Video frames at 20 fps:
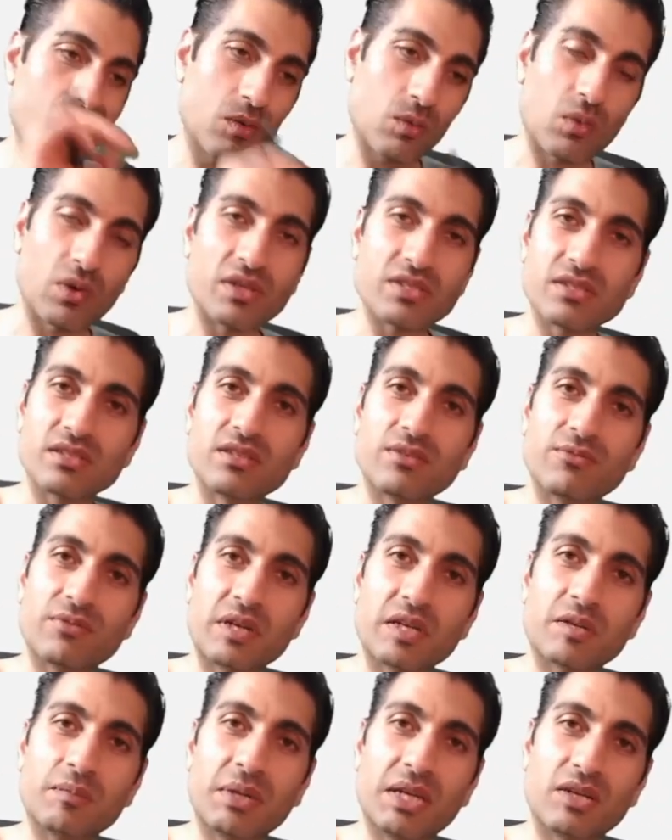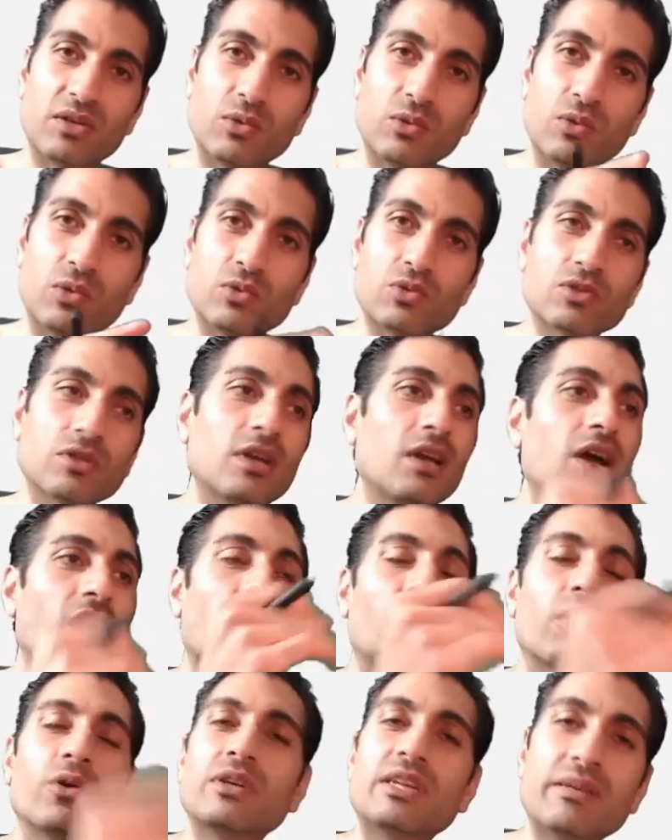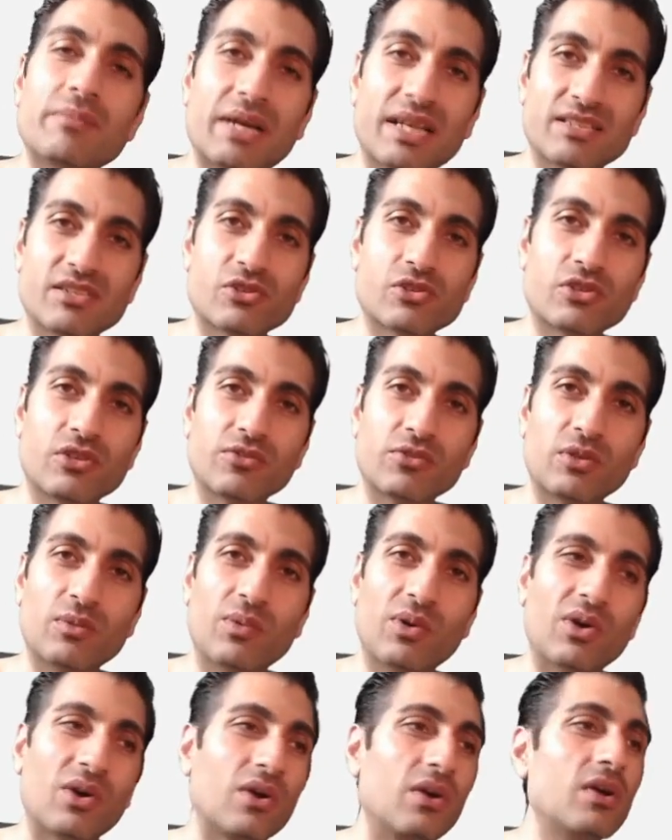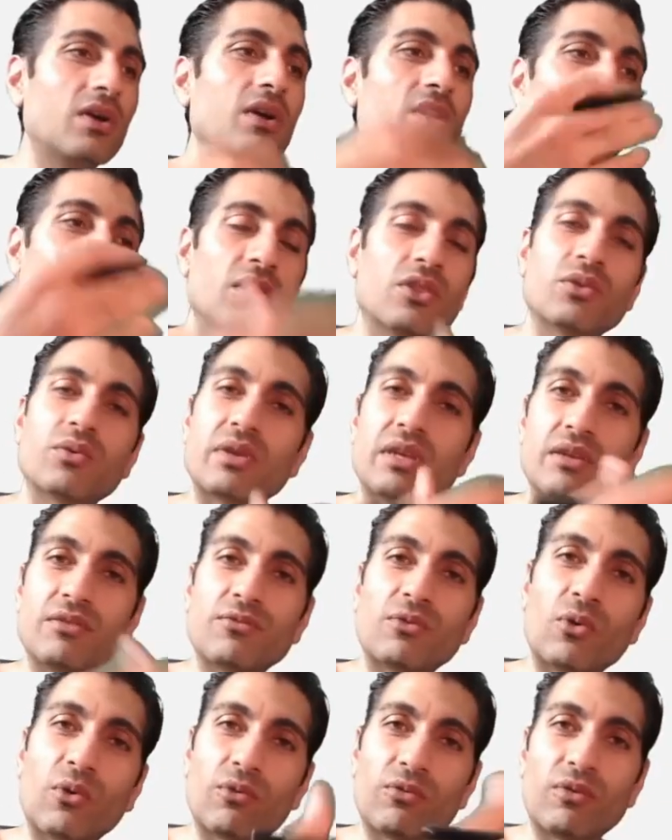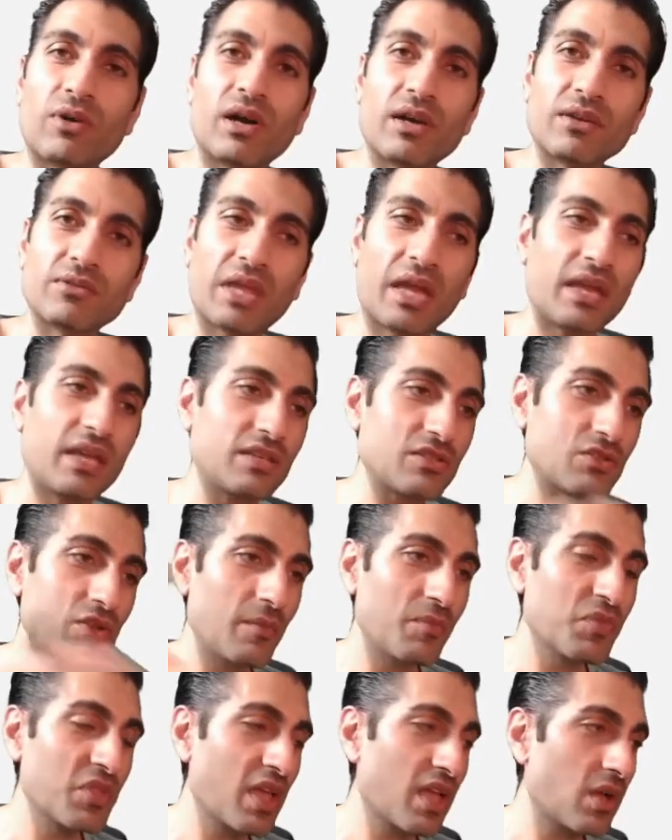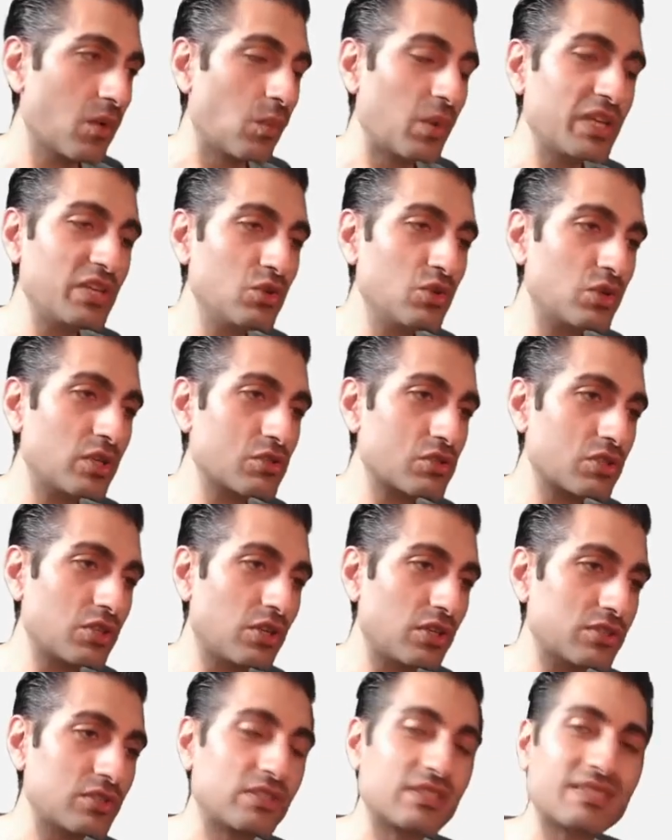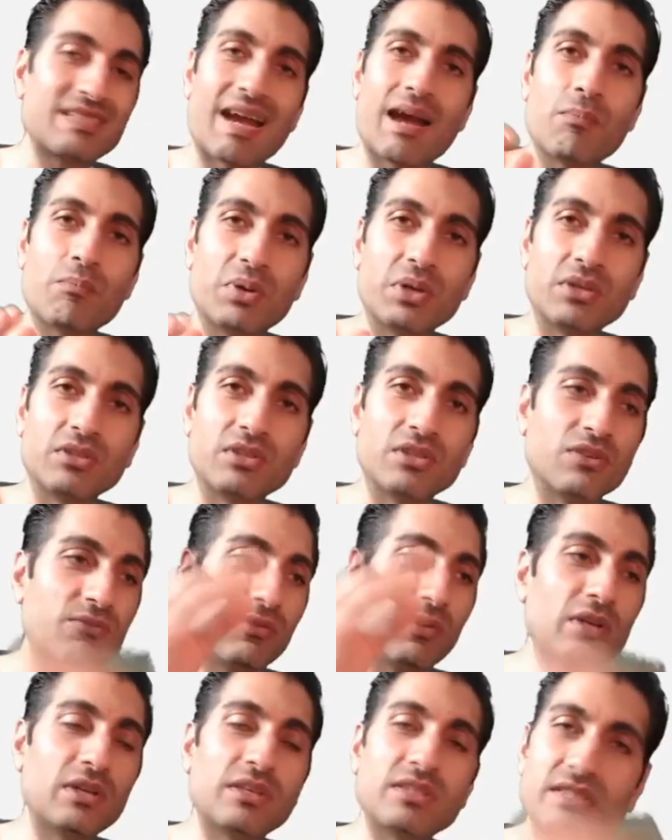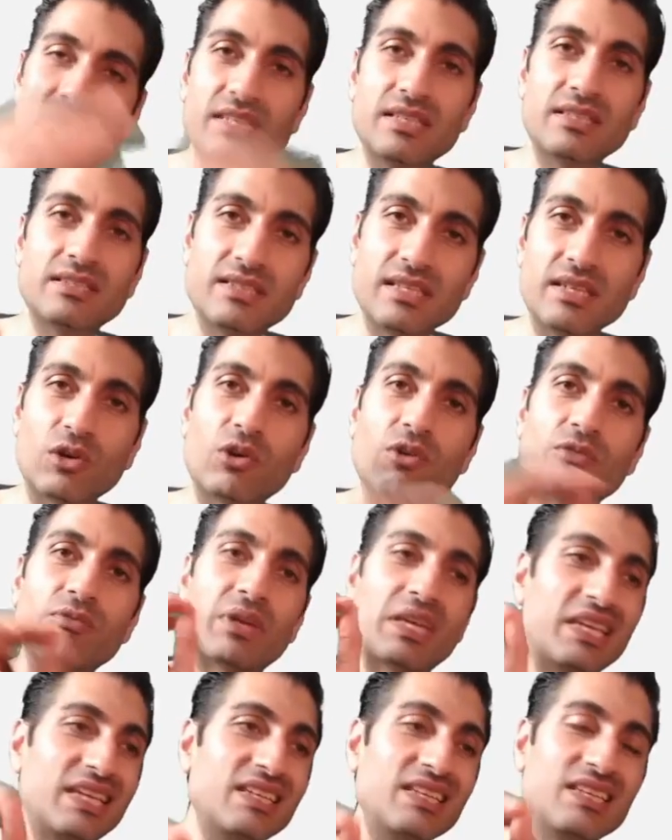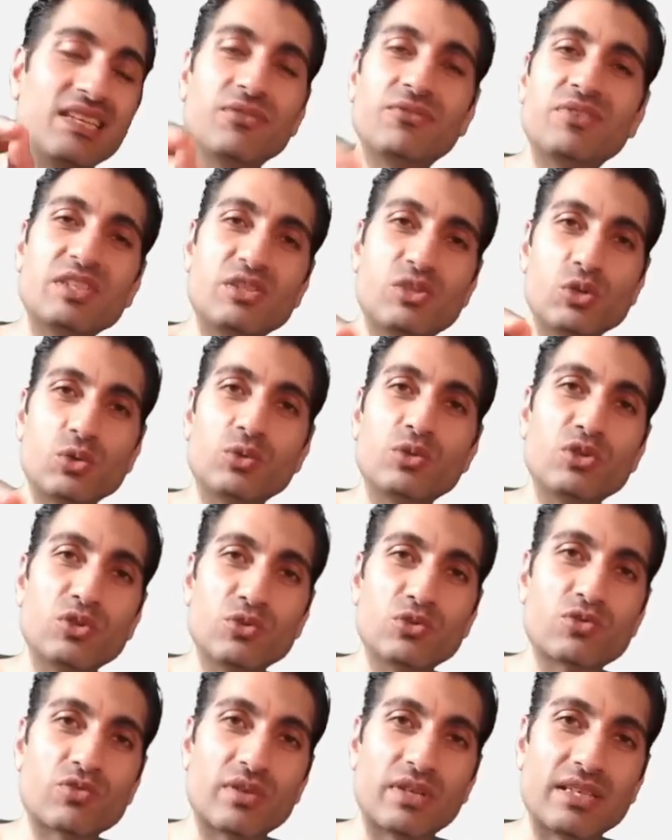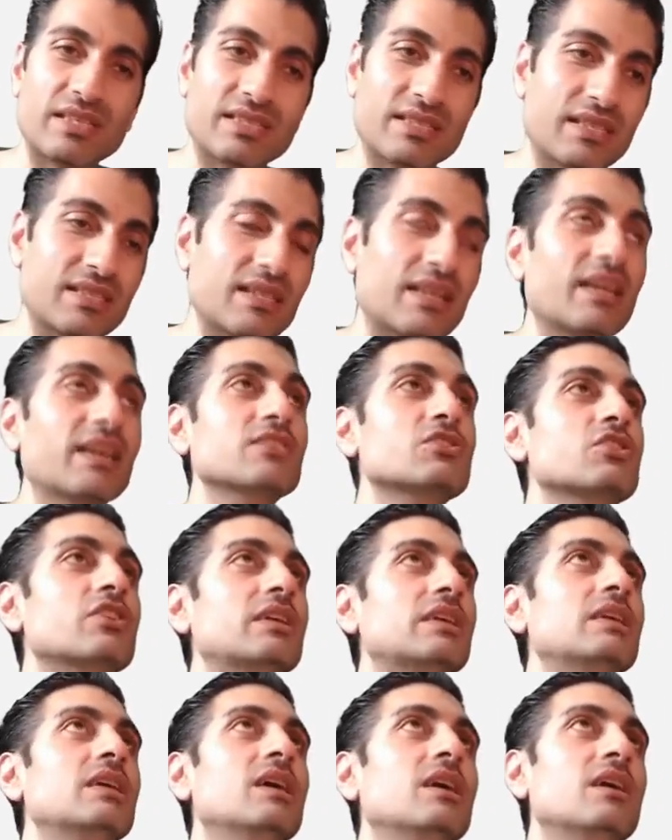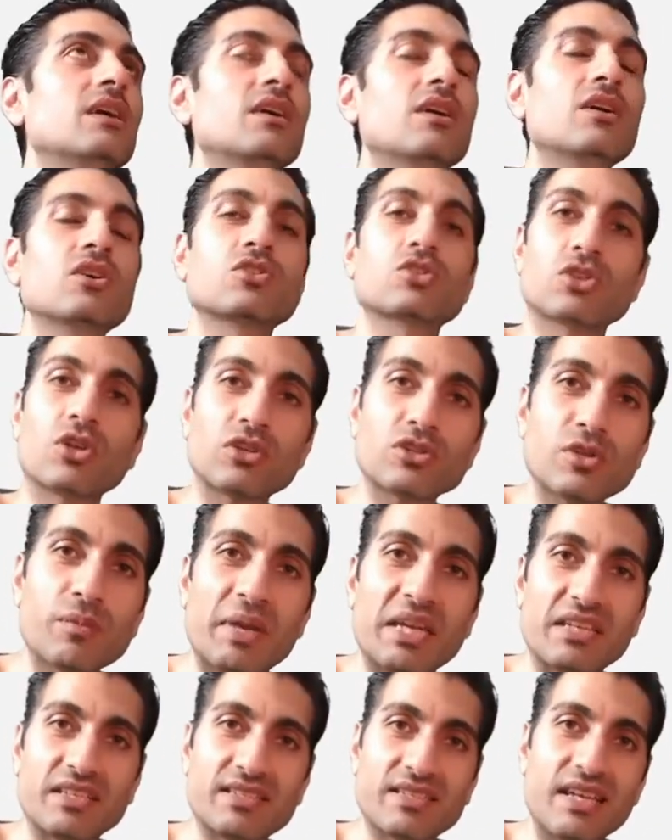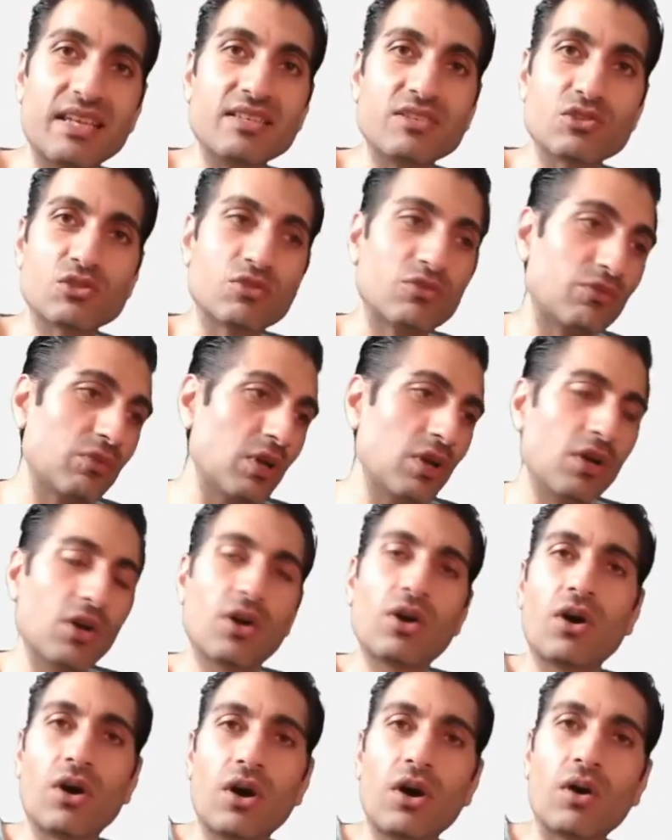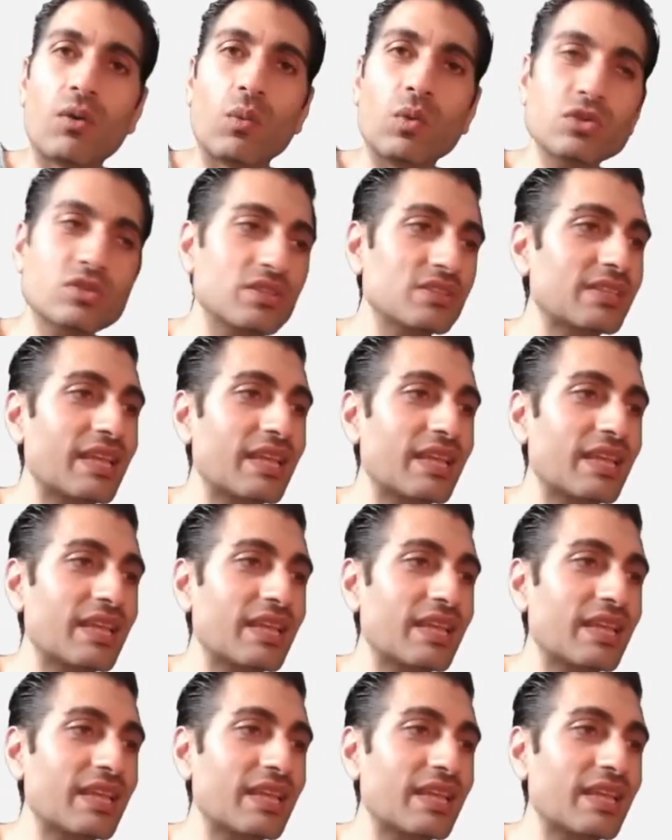where I said the fundamentals only matters after what? 3, 4, 5 days. When you can start to dampen the volatility of individual news releases and actually start to make sense of, what's the